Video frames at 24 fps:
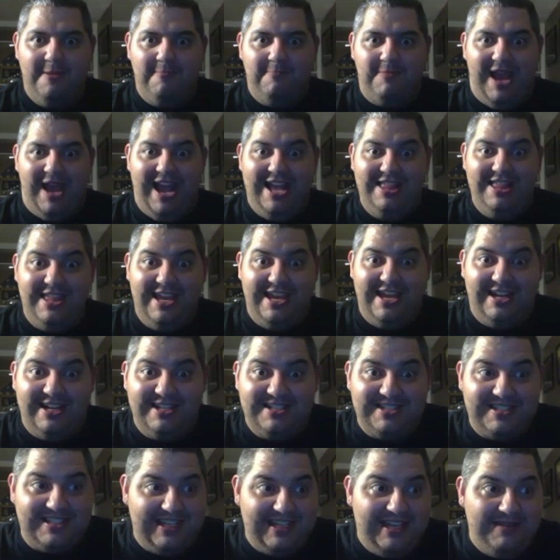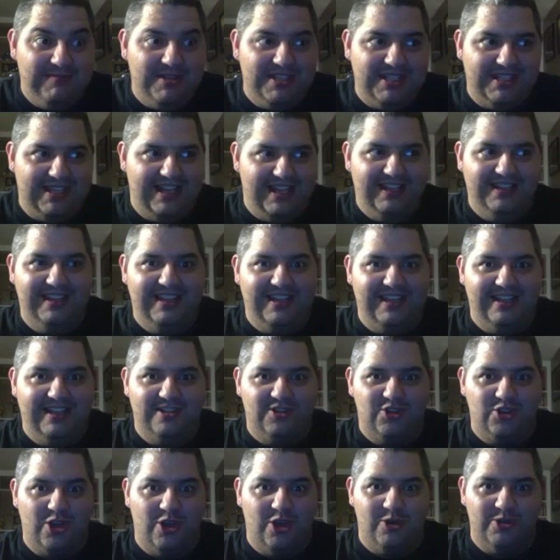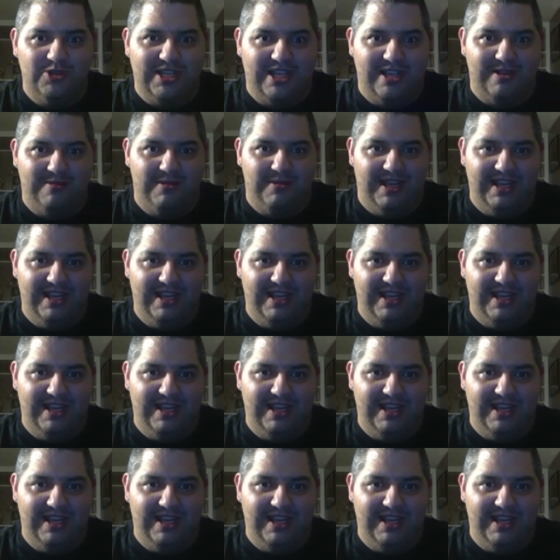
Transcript: and then it shows him,